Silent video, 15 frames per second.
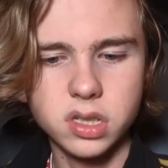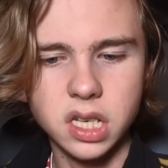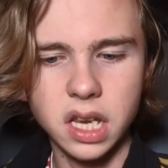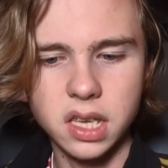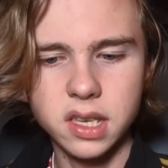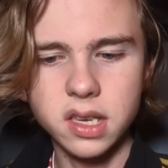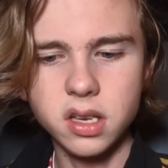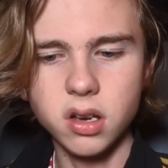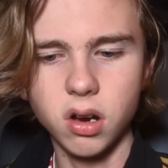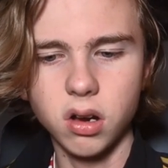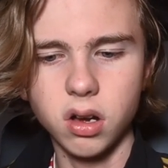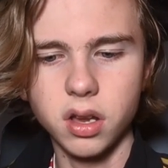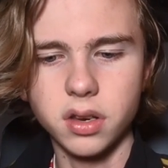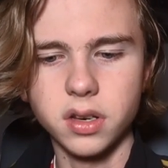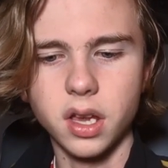taking
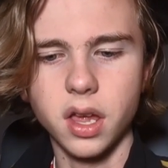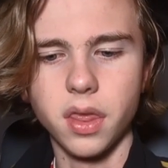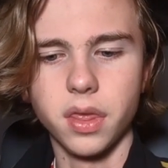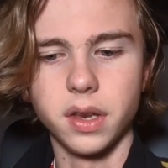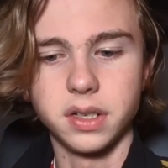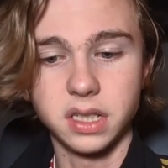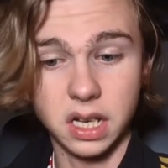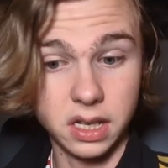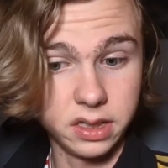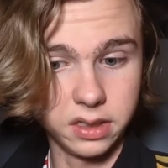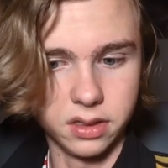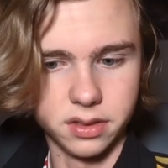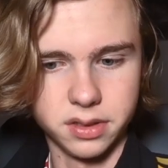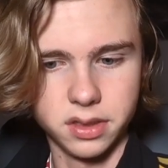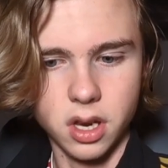on the
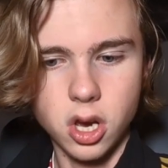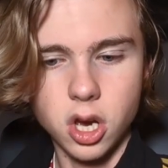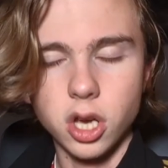Titans.